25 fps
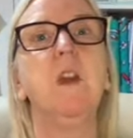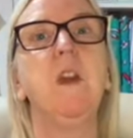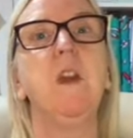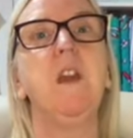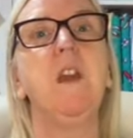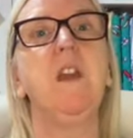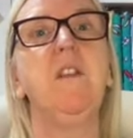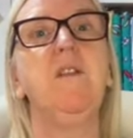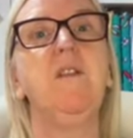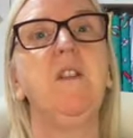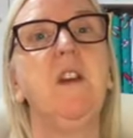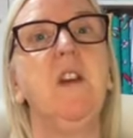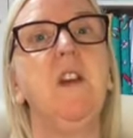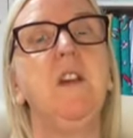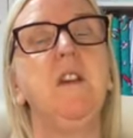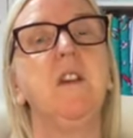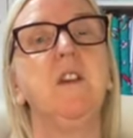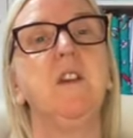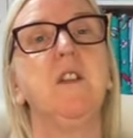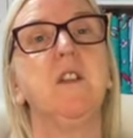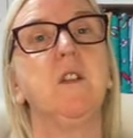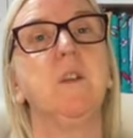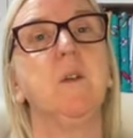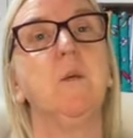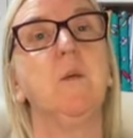if you needed
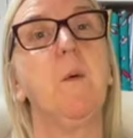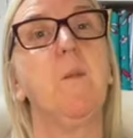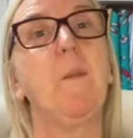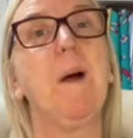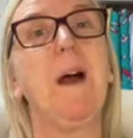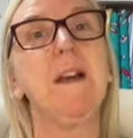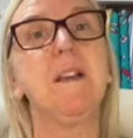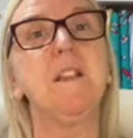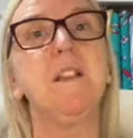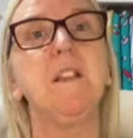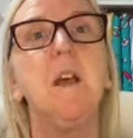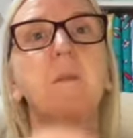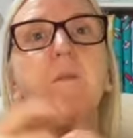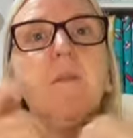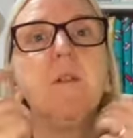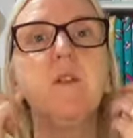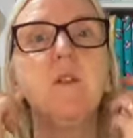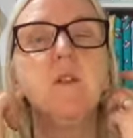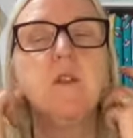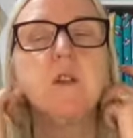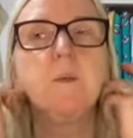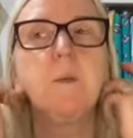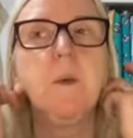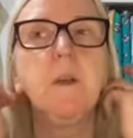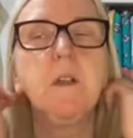to do a bicep
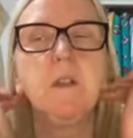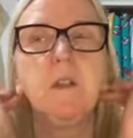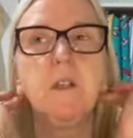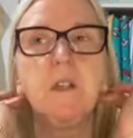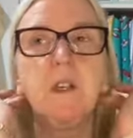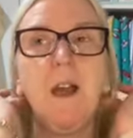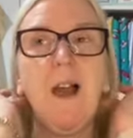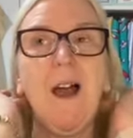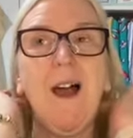adjustment,